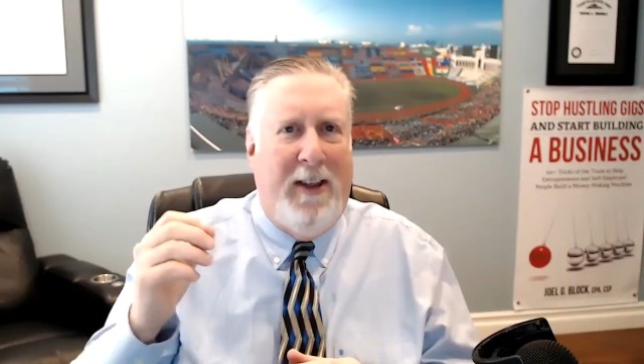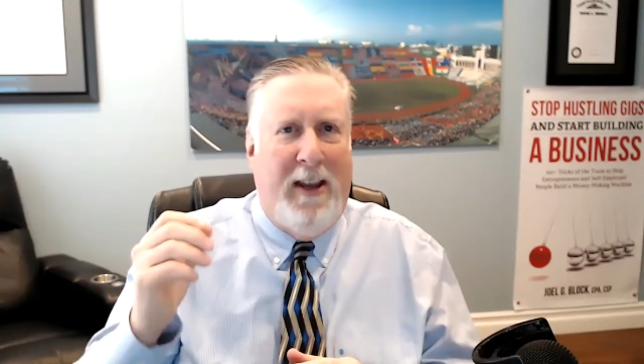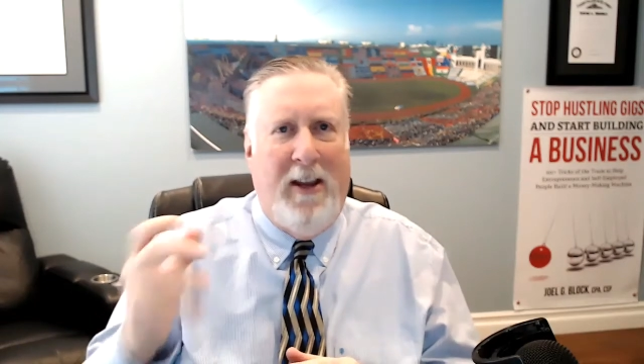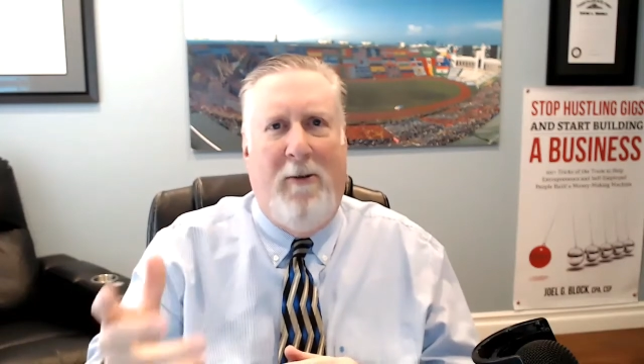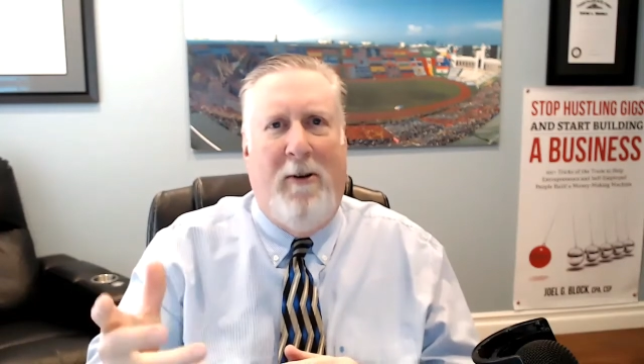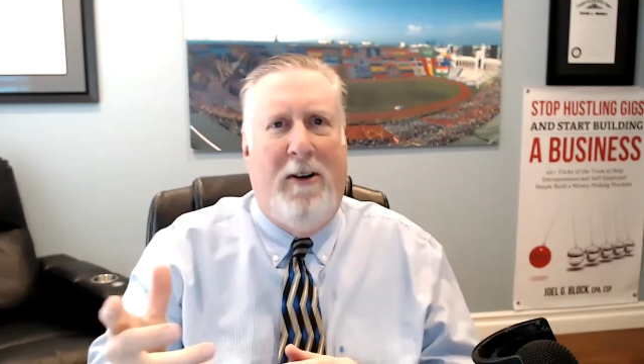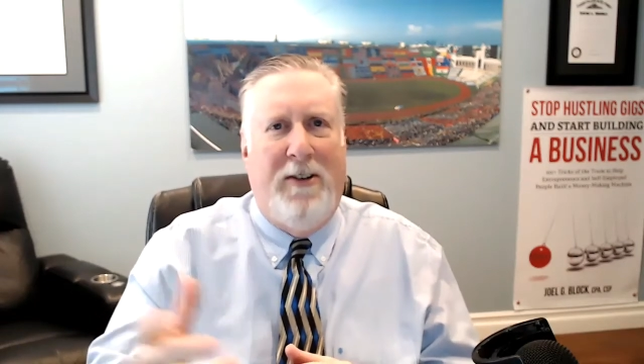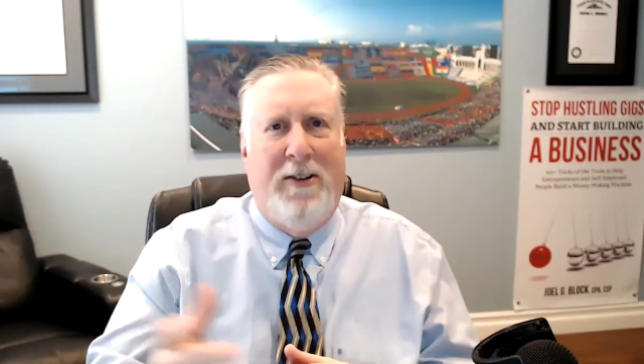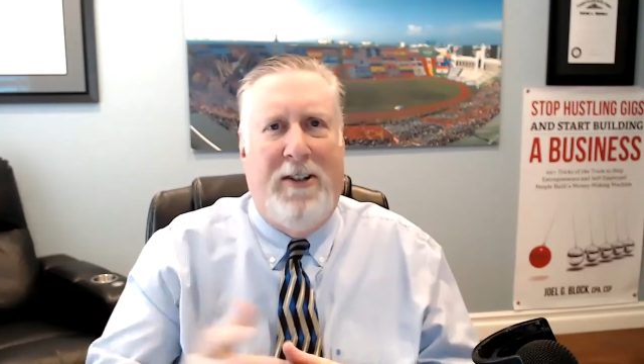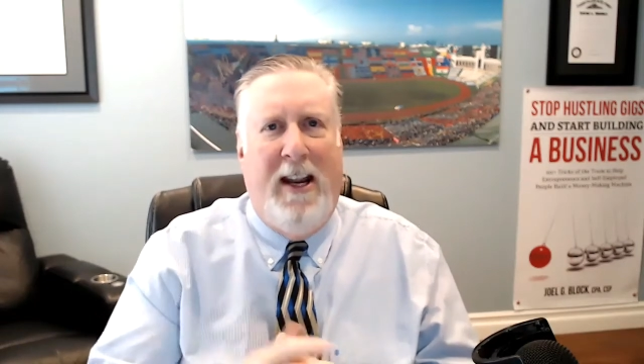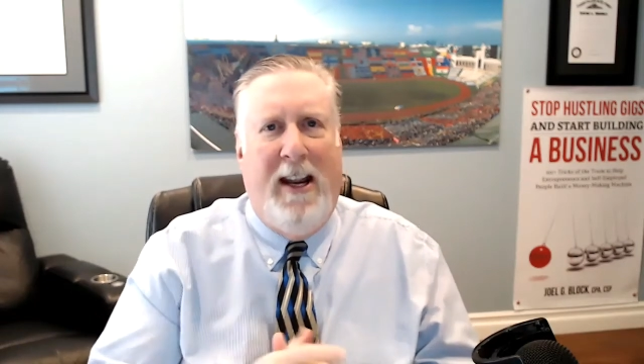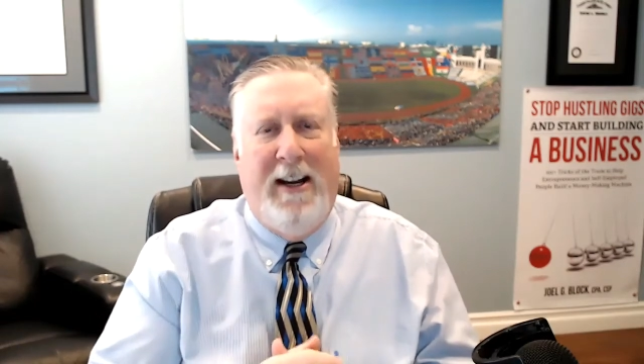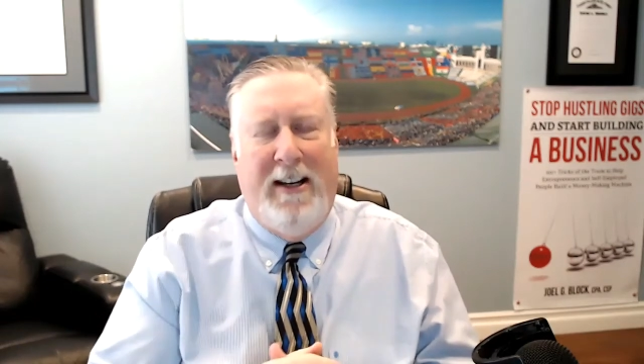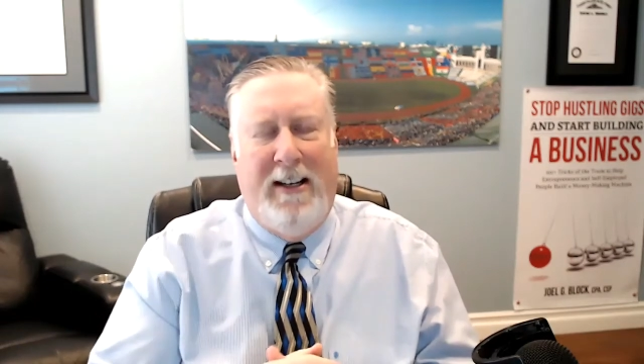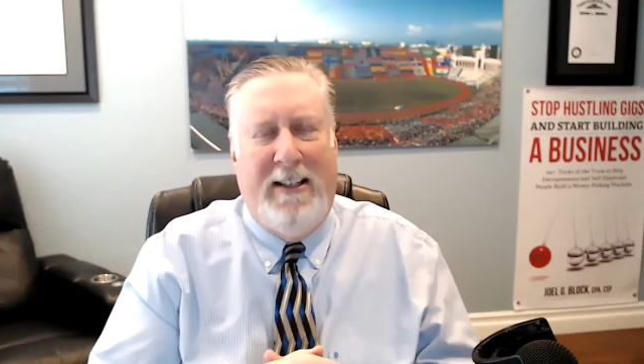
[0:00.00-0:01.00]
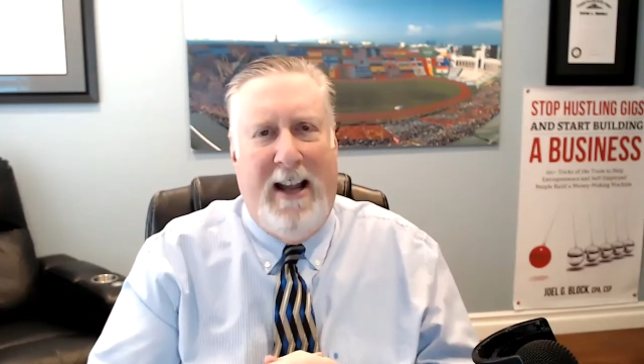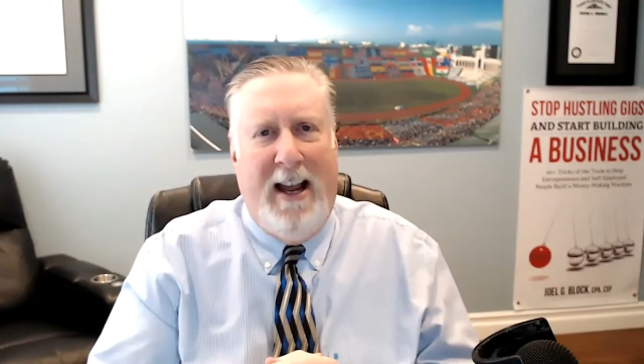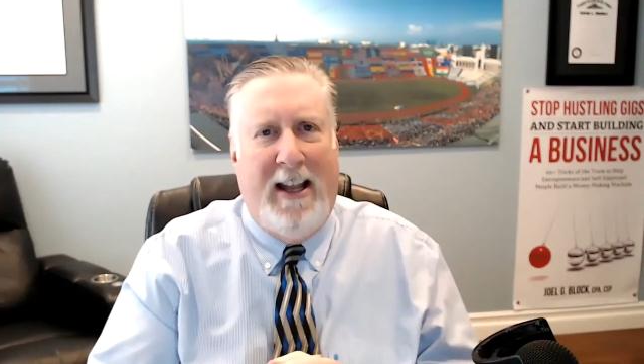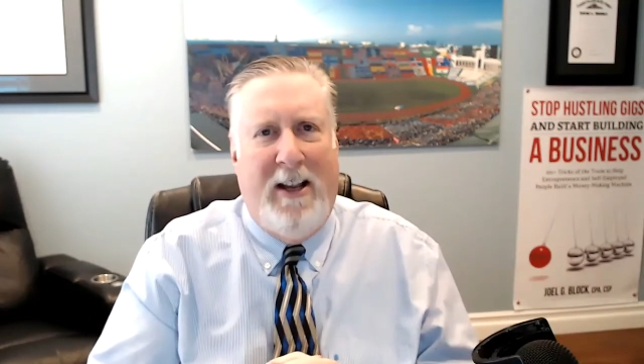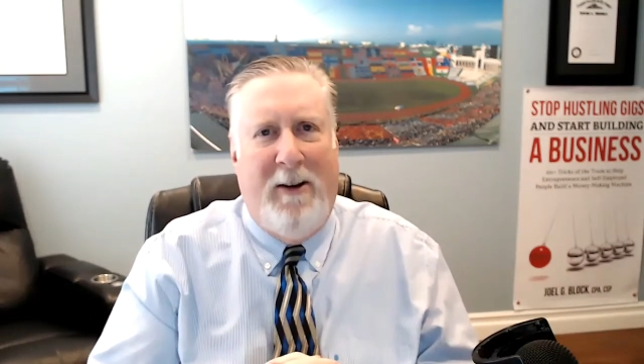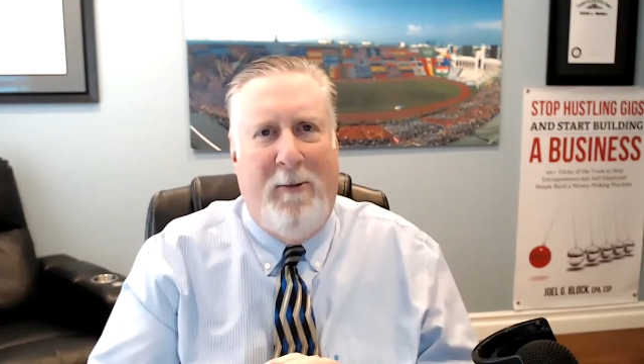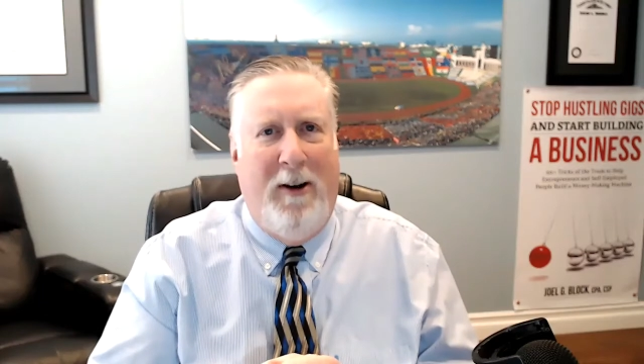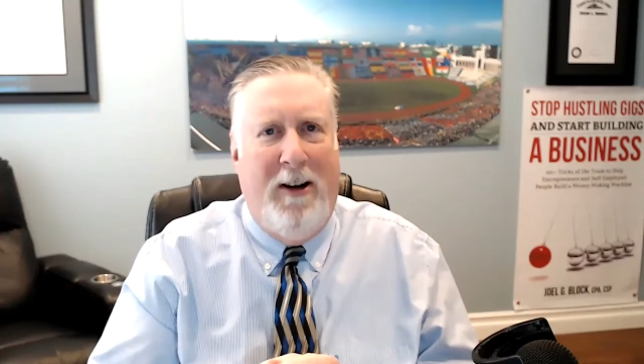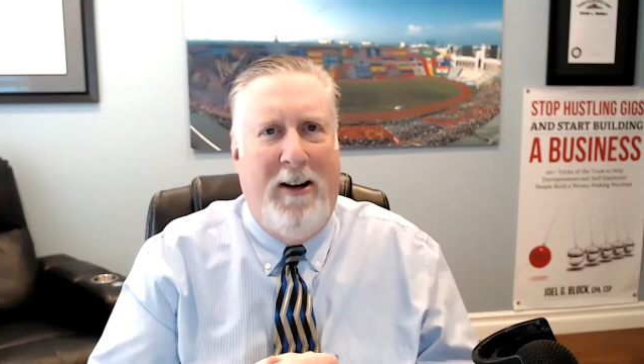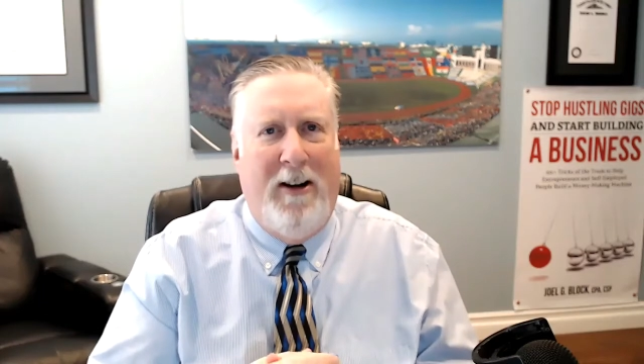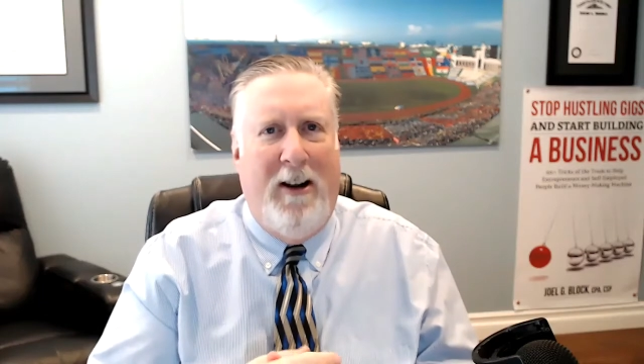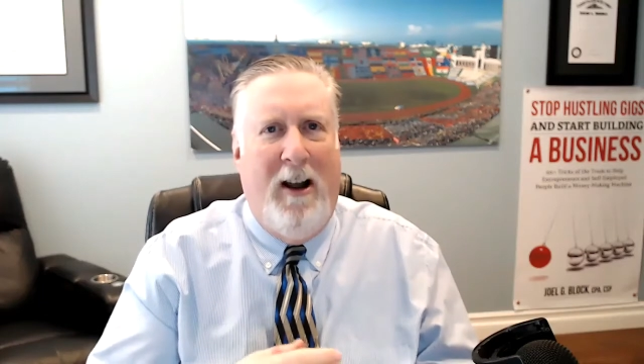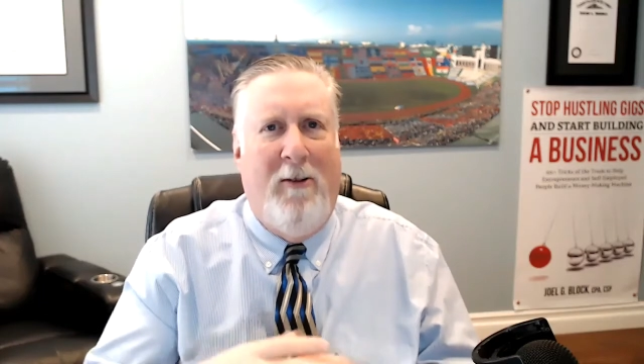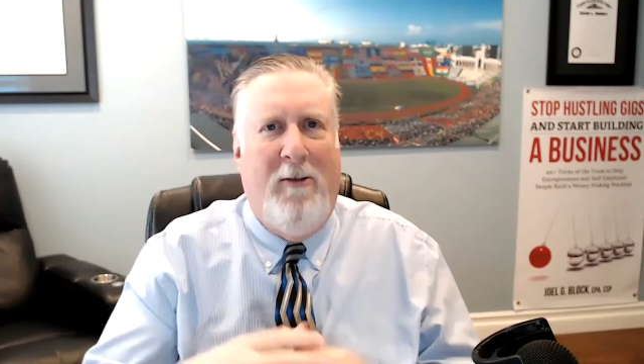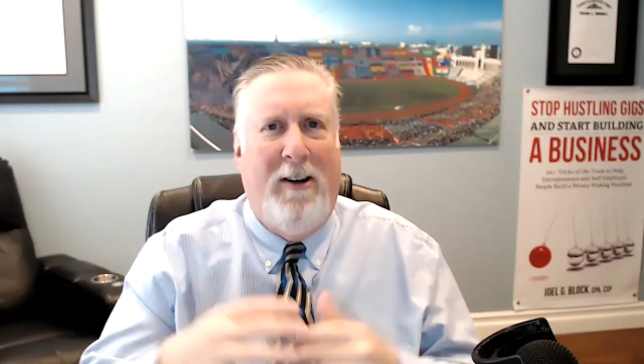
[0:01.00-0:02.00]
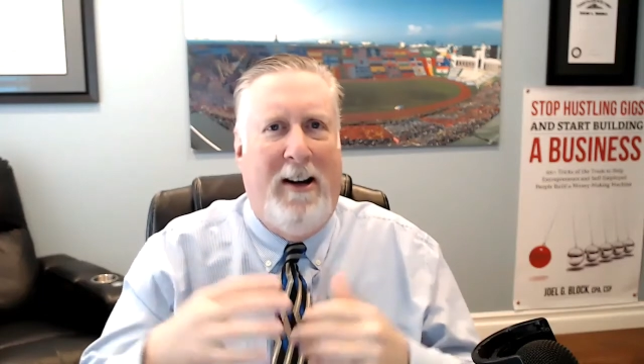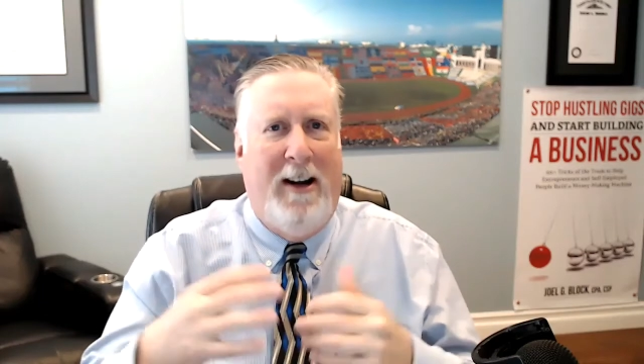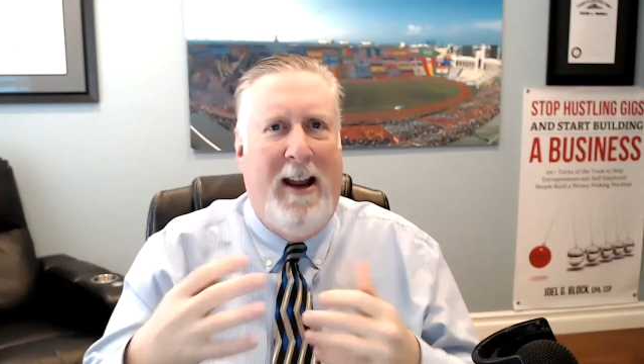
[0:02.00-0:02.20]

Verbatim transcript: that you understand exactly where you're going and